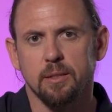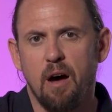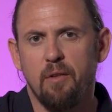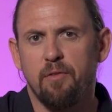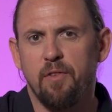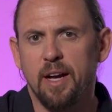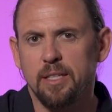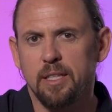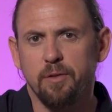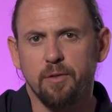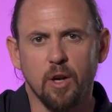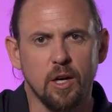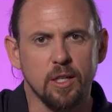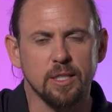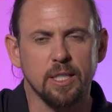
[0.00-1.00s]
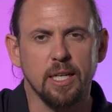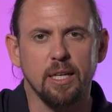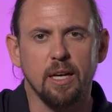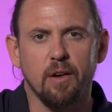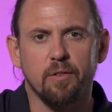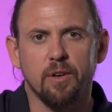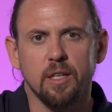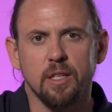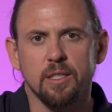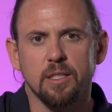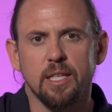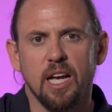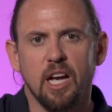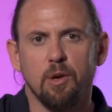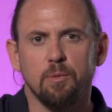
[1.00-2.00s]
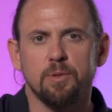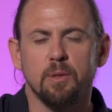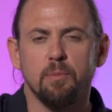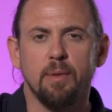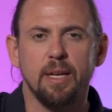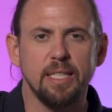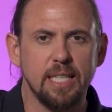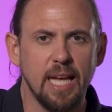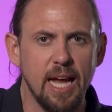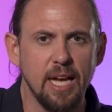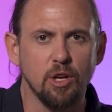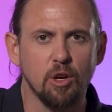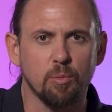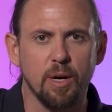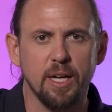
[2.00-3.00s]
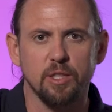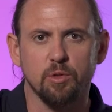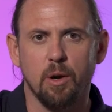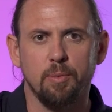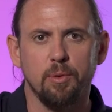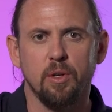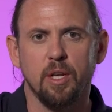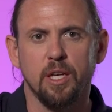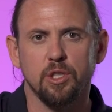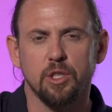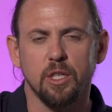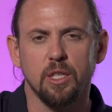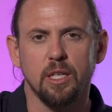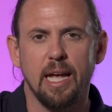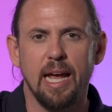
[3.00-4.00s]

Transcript: Effective content governance helps maintain your brand's reputation